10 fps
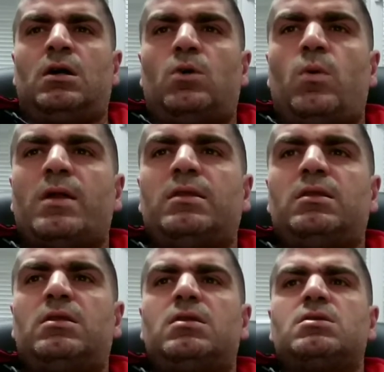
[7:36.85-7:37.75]

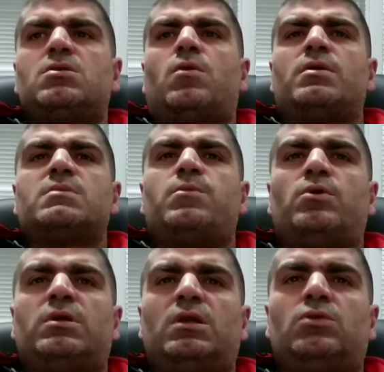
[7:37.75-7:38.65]
quantities
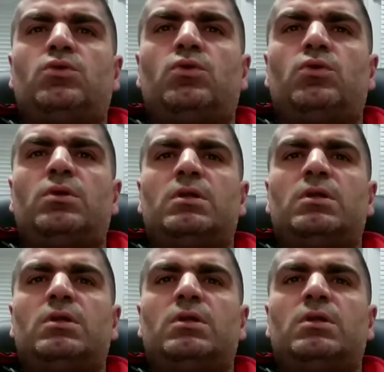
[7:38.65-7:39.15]
corresponding to